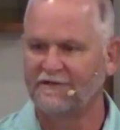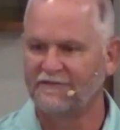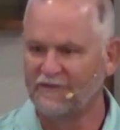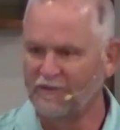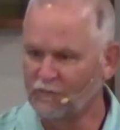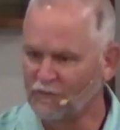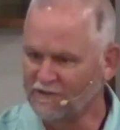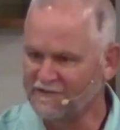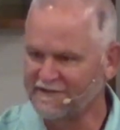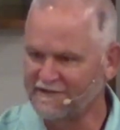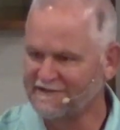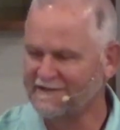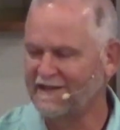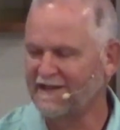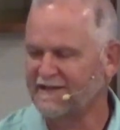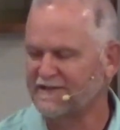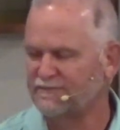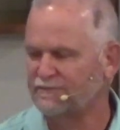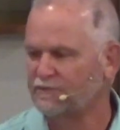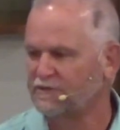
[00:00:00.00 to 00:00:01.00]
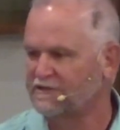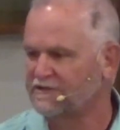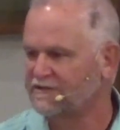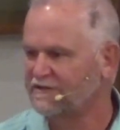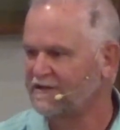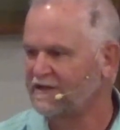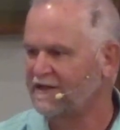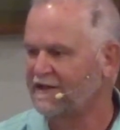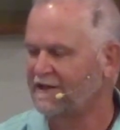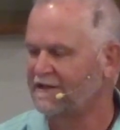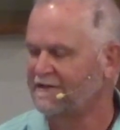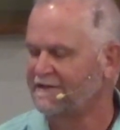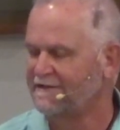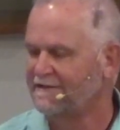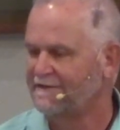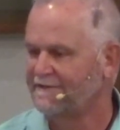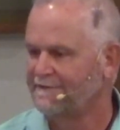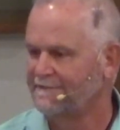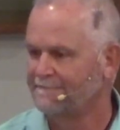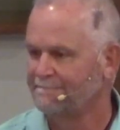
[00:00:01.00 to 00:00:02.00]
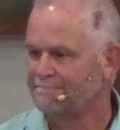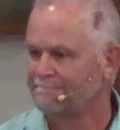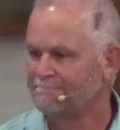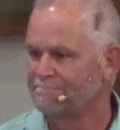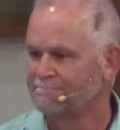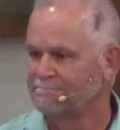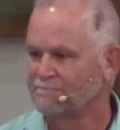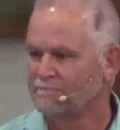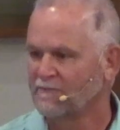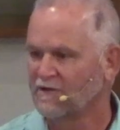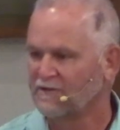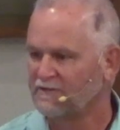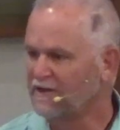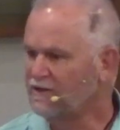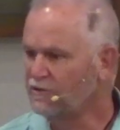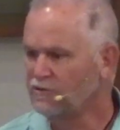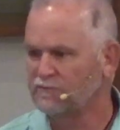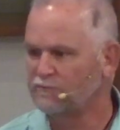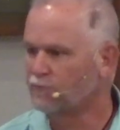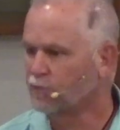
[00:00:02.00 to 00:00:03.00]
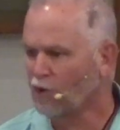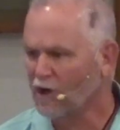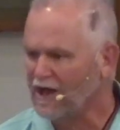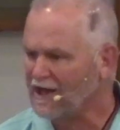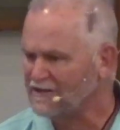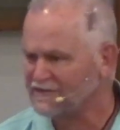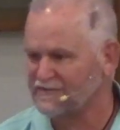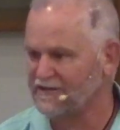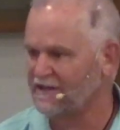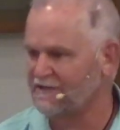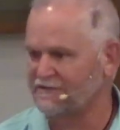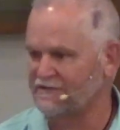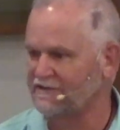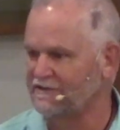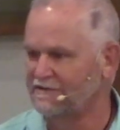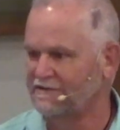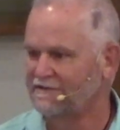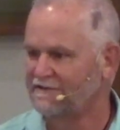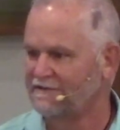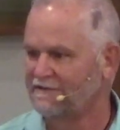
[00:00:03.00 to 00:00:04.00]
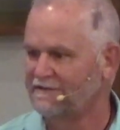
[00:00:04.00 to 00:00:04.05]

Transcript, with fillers: than what the textbook said, they couldn't process it.